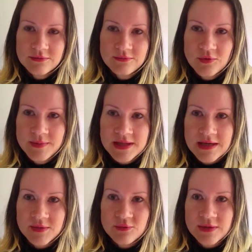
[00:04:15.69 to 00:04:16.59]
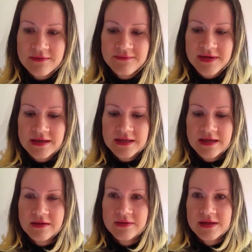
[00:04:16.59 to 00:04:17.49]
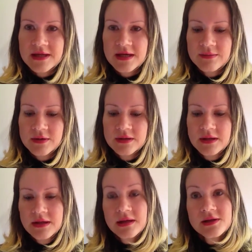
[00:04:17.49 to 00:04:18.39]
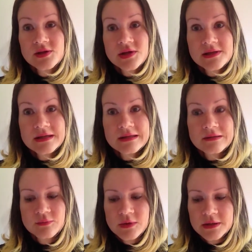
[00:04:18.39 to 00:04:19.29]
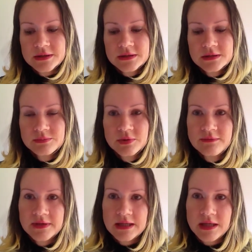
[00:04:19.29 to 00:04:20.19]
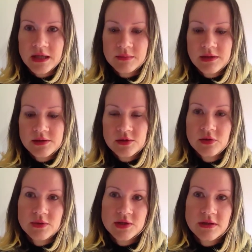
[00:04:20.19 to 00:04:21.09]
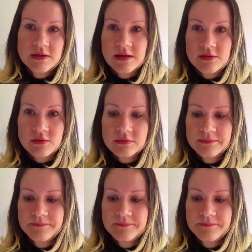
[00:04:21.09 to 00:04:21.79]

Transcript: Ruby tapped a red fingernail on the table. "It's just a little wand, perfectly harmless. 2 wishes, that's all."